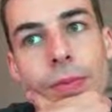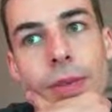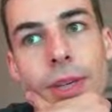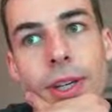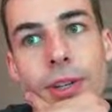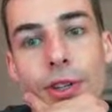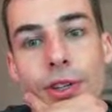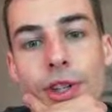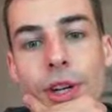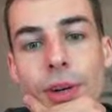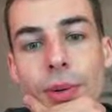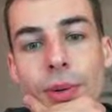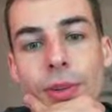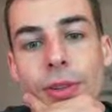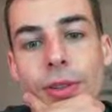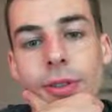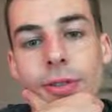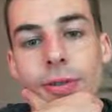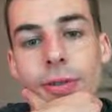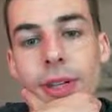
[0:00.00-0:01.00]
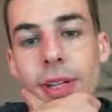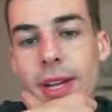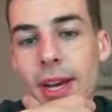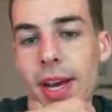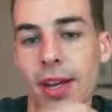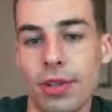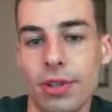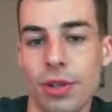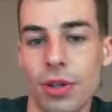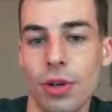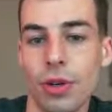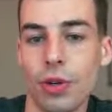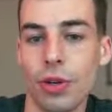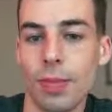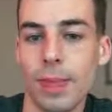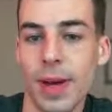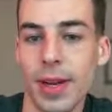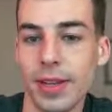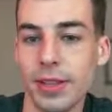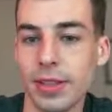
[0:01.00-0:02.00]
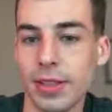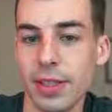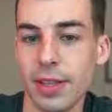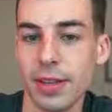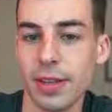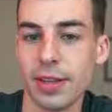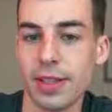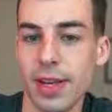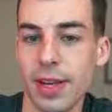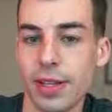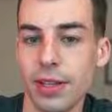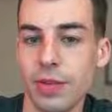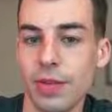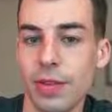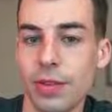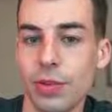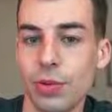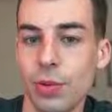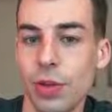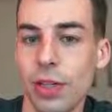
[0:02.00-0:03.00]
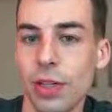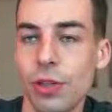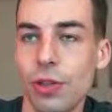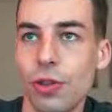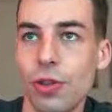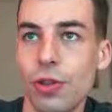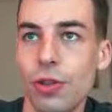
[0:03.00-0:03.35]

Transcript: In general, it has no dependency on the size of this range.